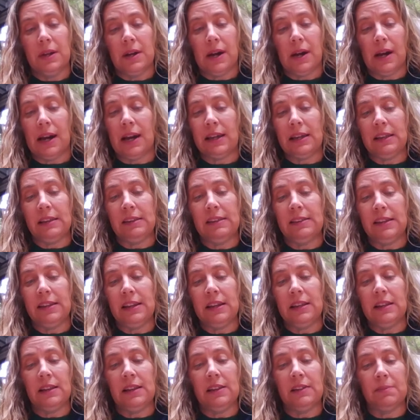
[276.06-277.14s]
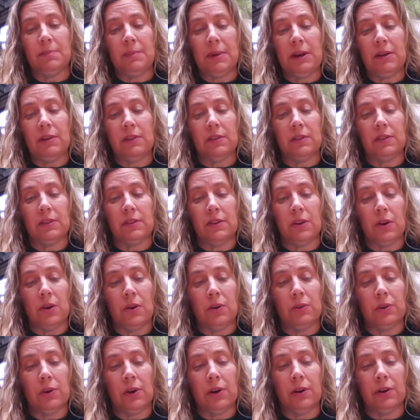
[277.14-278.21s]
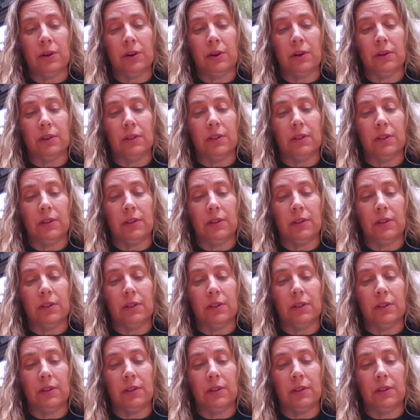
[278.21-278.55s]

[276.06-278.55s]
I can stay in these mountains no longer.